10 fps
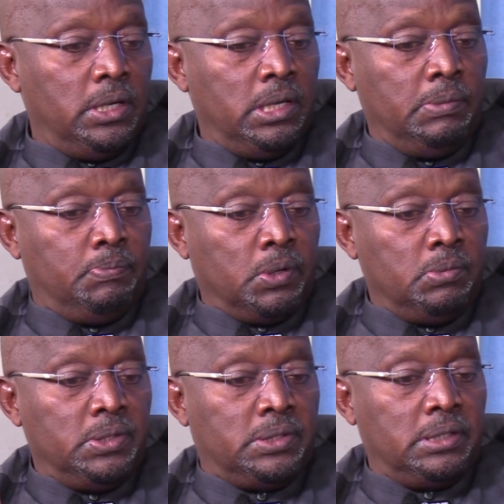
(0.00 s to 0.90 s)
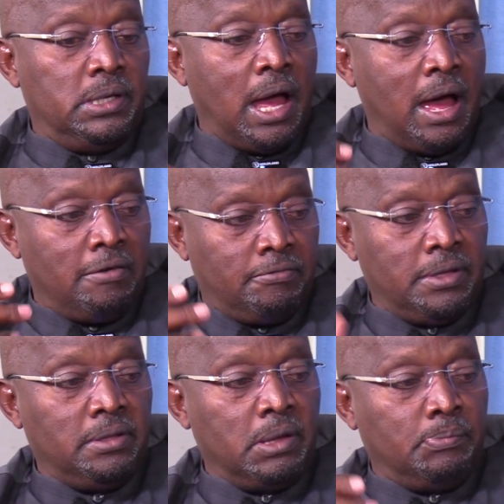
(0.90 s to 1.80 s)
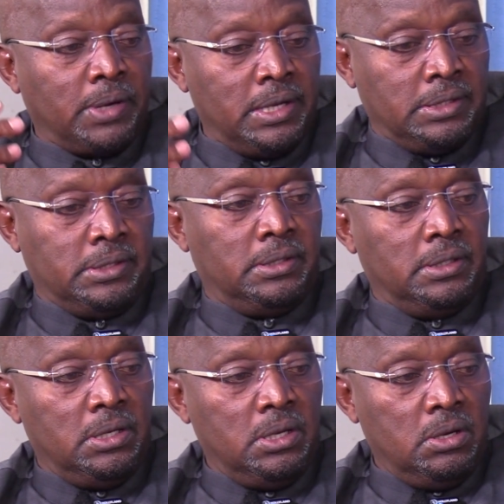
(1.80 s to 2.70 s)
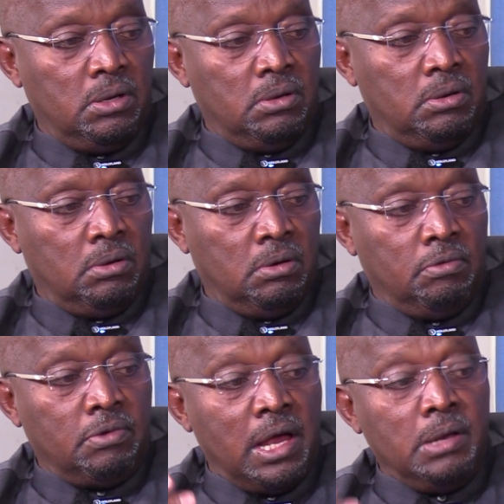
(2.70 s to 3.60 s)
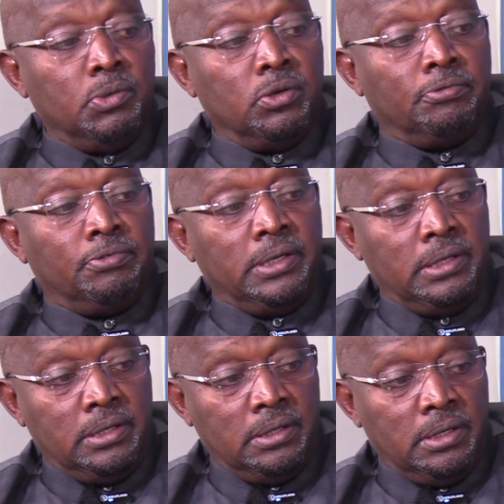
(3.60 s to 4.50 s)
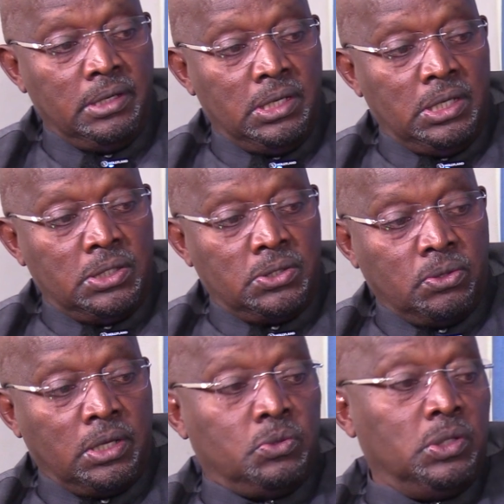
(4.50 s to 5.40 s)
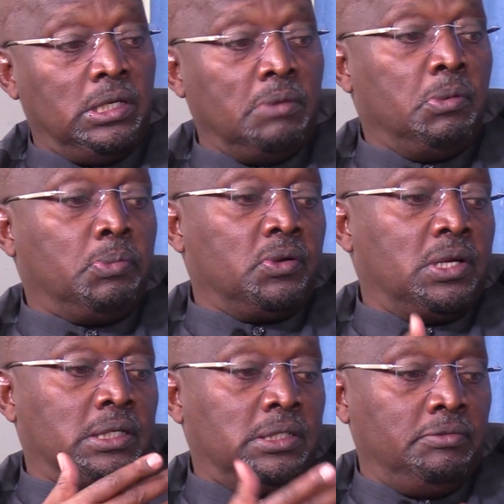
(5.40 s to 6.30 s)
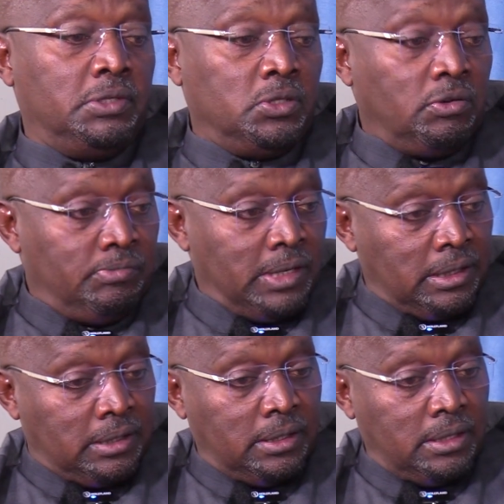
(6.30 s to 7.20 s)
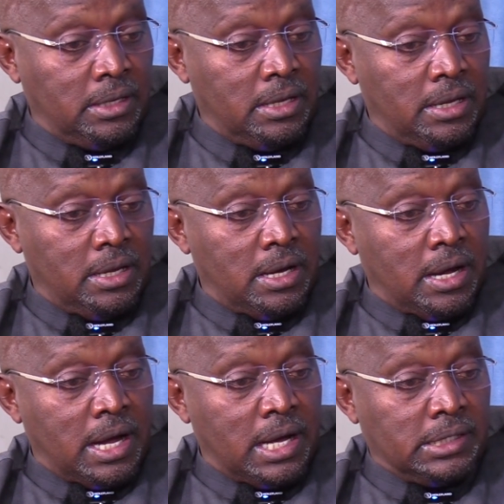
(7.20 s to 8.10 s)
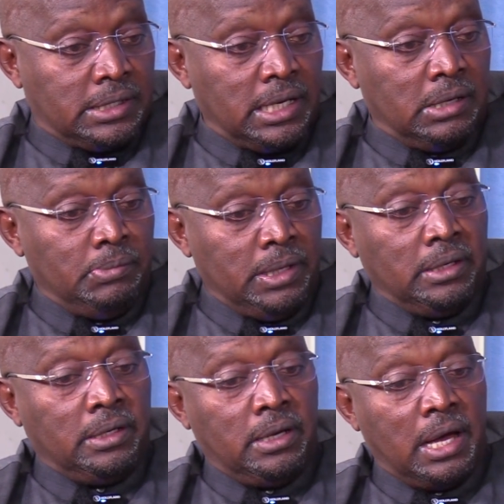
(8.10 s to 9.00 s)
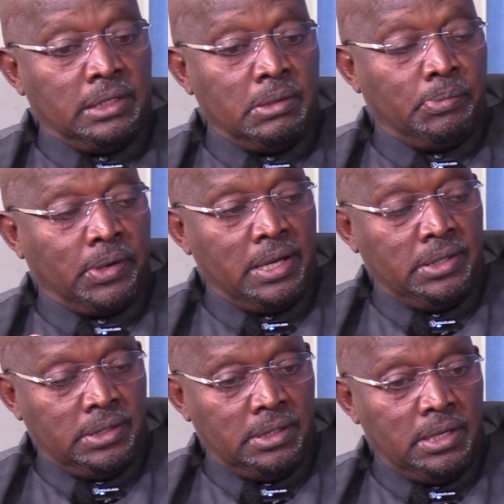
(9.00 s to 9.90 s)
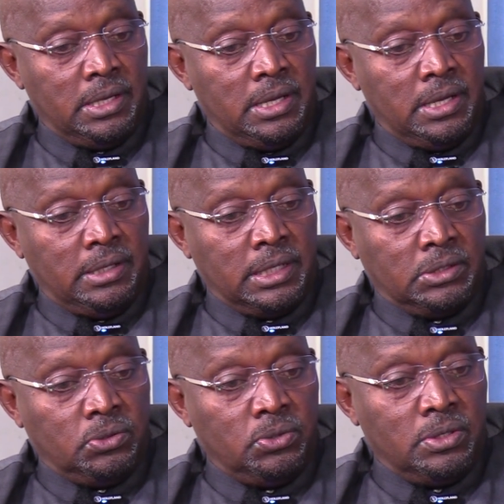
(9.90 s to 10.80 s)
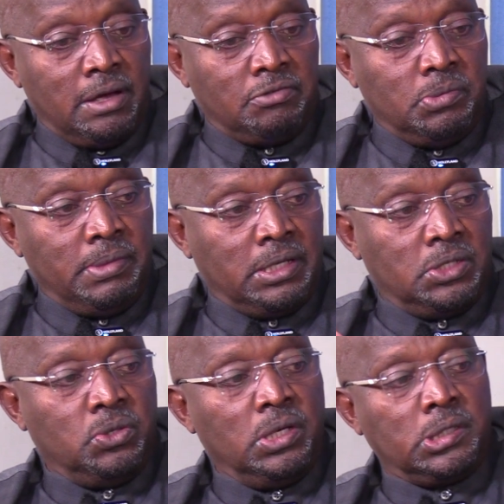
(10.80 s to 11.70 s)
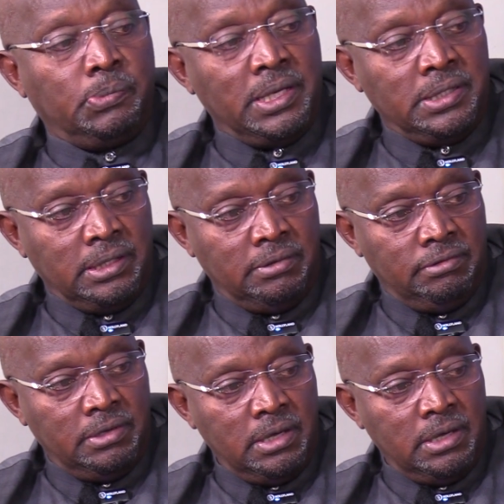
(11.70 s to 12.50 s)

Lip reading: he promised having the price of animal feed so that we double productivity of milk and sell milk at a price that you don't have to make it so expensive